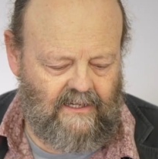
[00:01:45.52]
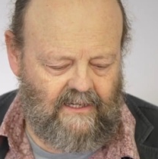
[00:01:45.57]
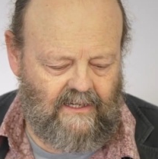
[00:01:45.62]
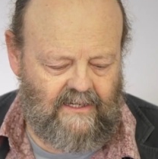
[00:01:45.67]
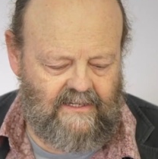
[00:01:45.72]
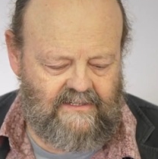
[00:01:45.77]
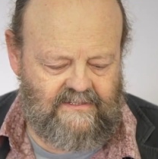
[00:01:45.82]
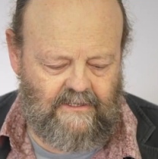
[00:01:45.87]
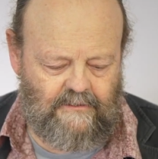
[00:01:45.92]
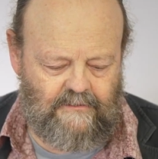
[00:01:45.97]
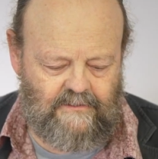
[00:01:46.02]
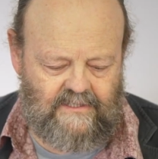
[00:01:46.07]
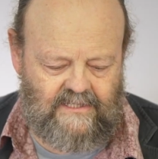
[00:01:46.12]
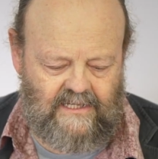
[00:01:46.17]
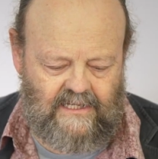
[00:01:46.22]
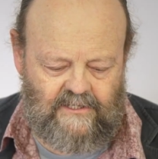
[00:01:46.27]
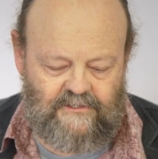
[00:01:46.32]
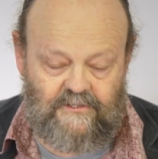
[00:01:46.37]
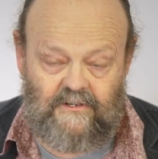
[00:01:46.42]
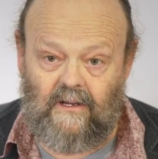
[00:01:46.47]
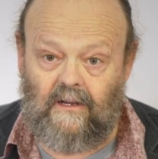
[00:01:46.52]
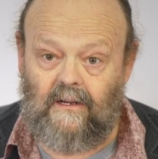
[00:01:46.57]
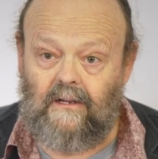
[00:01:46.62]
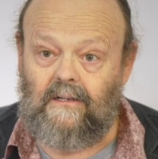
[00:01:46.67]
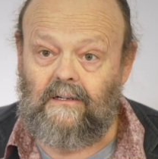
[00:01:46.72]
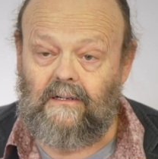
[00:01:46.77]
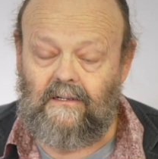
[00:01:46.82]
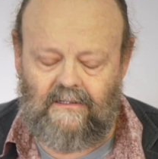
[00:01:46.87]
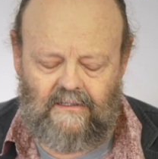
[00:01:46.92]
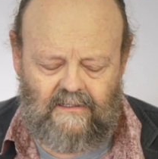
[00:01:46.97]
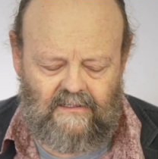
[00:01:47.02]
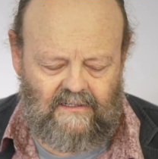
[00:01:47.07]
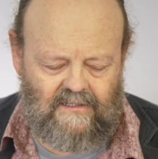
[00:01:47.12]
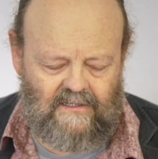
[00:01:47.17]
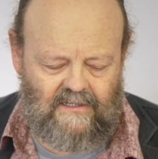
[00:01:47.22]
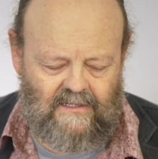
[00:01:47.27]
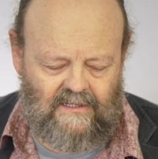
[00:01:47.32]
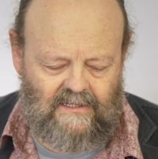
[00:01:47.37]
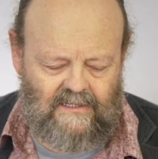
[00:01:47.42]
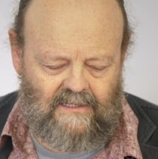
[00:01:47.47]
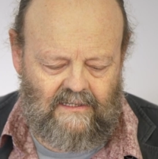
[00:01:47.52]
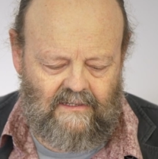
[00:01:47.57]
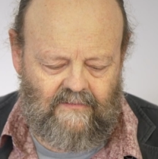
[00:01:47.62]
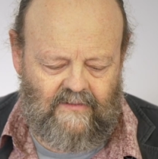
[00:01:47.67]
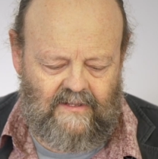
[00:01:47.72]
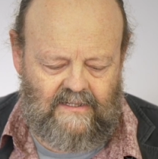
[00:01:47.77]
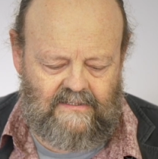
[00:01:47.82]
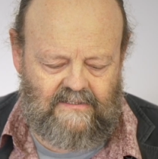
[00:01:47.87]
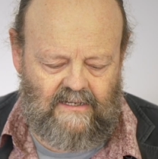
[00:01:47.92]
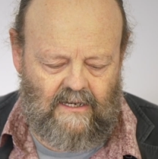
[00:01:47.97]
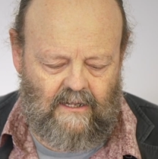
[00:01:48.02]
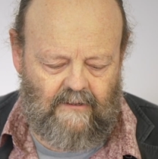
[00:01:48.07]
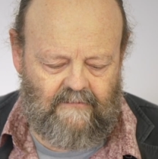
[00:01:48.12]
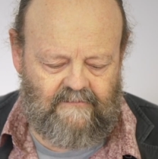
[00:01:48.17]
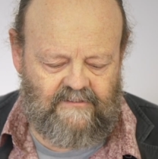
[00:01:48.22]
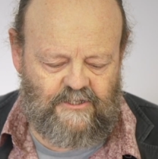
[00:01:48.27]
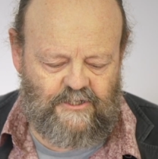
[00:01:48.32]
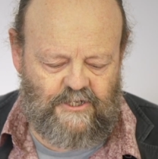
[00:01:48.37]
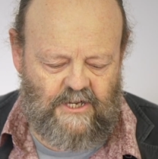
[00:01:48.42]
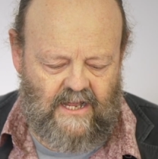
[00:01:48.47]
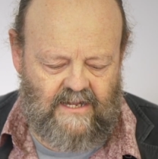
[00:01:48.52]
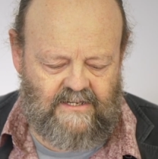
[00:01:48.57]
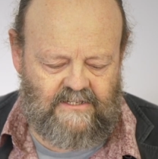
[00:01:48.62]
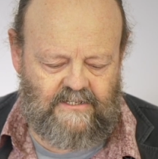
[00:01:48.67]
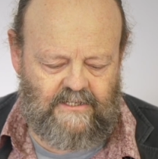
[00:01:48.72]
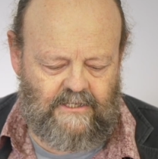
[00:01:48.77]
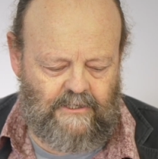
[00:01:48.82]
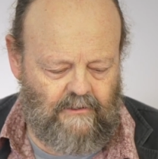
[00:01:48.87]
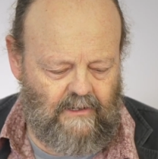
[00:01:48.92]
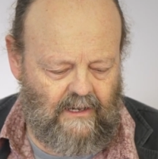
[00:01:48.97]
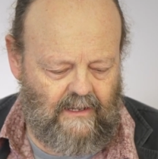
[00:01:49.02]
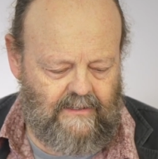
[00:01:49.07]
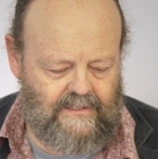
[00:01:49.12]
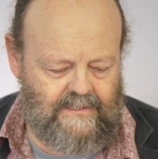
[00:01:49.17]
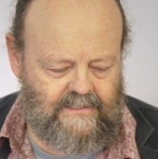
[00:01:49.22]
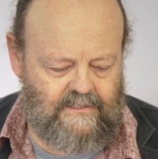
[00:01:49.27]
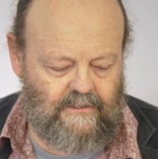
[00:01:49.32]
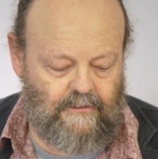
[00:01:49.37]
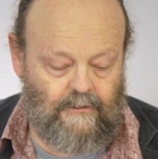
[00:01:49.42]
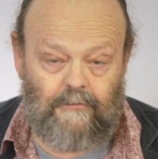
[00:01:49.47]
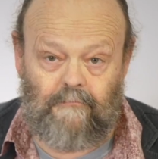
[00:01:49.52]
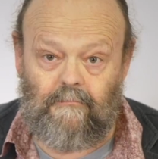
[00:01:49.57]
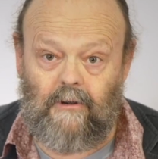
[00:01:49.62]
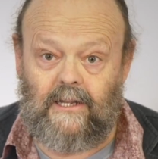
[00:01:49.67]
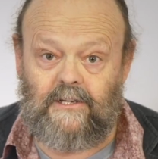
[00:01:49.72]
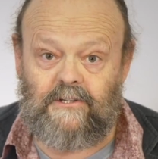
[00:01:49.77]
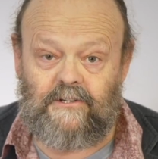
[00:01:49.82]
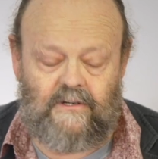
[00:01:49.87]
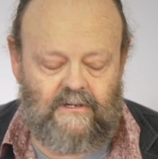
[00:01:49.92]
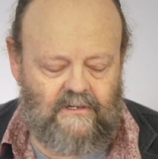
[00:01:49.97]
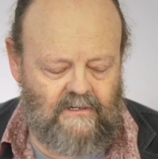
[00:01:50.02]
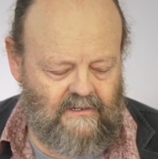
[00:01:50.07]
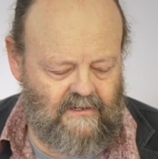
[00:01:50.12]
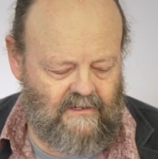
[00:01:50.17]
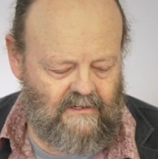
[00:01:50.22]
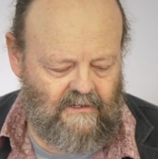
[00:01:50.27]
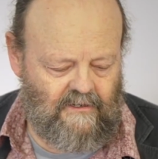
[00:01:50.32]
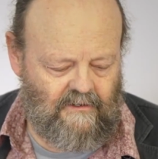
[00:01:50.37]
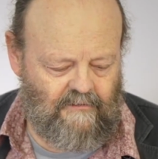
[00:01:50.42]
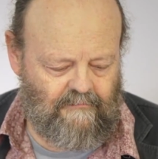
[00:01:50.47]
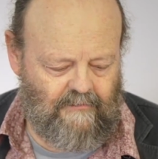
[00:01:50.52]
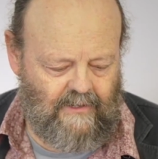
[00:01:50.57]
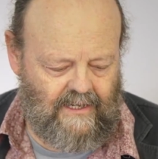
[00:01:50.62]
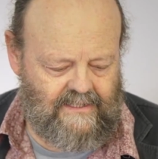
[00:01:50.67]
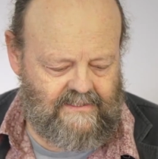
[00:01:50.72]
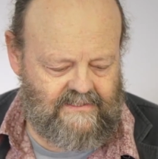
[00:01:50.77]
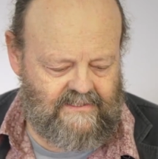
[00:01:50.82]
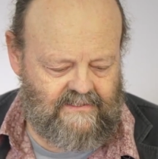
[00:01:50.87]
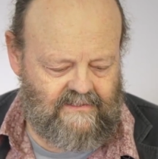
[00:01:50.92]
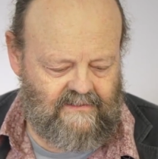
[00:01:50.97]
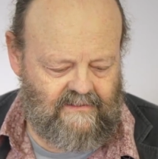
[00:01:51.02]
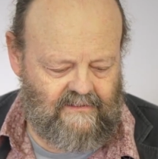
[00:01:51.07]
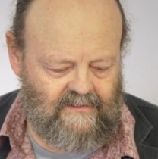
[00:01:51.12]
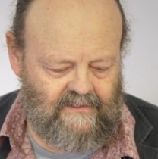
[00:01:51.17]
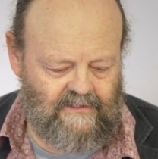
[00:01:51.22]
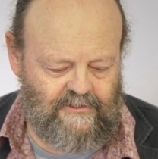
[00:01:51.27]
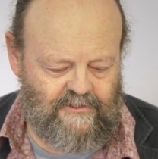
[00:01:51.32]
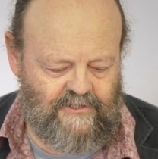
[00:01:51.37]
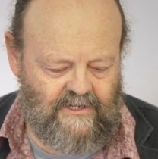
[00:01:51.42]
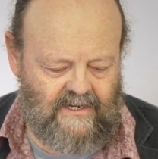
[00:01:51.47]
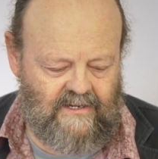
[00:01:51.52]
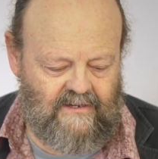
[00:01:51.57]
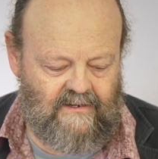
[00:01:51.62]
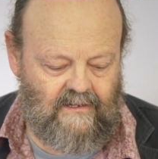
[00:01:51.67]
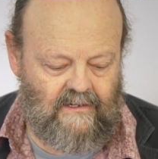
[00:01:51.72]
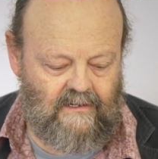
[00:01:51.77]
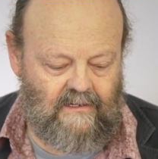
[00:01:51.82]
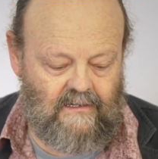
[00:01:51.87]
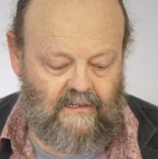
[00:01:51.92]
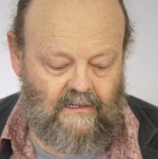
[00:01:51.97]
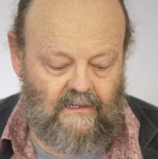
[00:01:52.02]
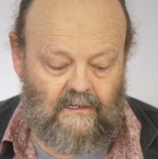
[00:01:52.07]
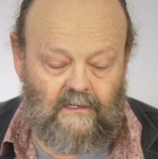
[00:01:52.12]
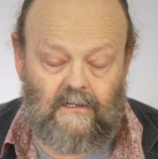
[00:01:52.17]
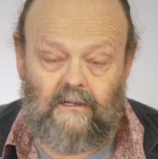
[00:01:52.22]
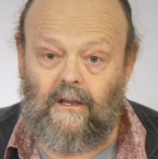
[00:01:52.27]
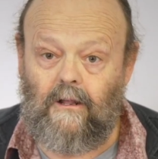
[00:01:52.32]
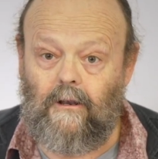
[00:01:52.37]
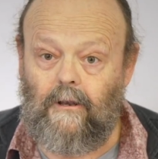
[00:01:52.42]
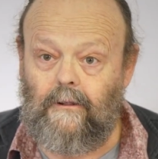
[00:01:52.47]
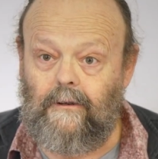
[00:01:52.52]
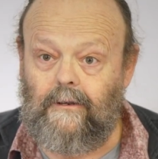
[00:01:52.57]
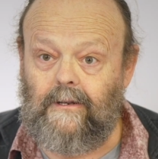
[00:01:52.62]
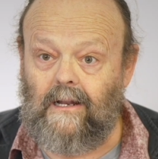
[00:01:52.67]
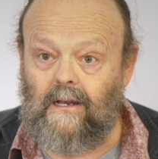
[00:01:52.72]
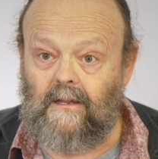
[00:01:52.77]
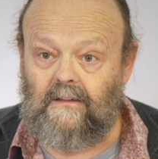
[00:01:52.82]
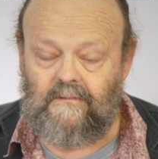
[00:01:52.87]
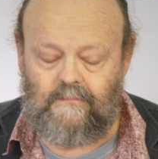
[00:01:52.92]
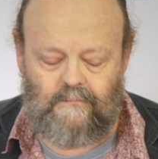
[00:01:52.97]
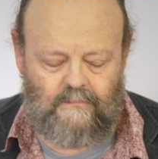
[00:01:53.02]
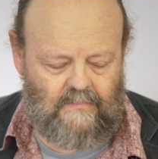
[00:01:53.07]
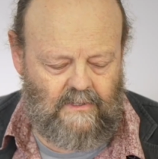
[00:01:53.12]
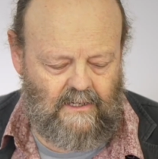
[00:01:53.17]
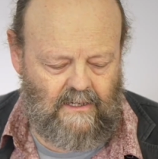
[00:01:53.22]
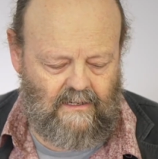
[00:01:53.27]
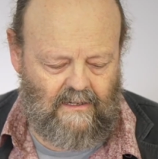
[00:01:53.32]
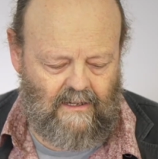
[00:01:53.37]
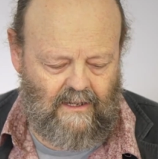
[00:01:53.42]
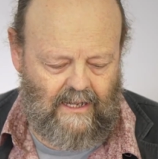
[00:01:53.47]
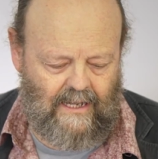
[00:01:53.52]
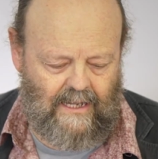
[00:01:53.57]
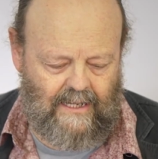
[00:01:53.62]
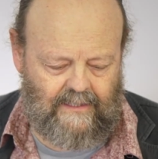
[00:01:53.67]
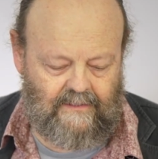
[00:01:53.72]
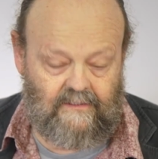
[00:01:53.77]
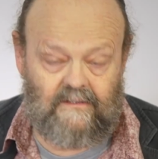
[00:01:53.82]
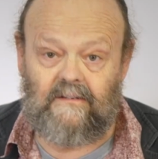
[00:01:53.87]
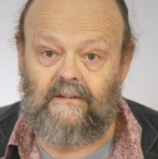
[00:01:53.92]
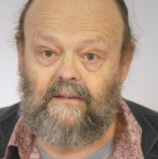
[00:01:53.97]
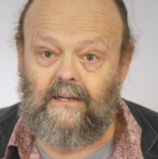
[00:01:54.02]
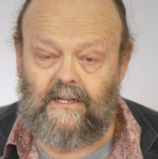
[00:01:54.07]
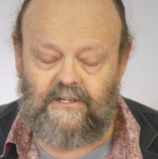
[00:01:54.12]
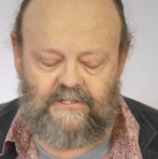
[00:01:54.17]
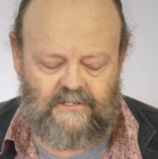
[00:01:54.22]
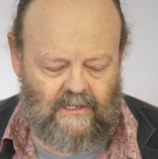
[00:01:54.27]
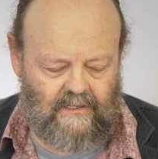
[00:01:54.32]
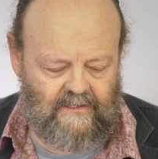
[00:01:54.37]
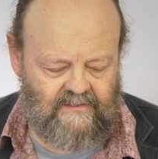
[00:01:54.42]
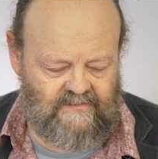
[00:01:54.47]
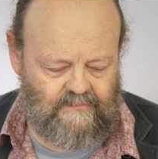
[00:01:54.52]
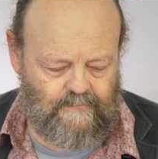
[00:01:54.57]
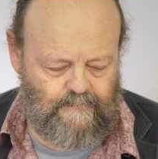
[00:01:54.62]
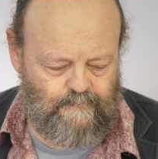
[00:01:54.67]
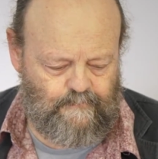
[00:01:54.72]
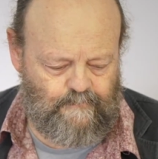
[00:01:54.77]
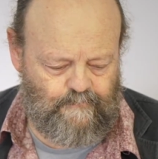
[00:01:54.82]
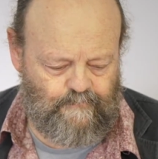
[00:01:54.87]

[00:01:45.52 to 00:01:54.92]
his own teacher. These lives shed new light on religion, race, gender, colonialism, and nationalism.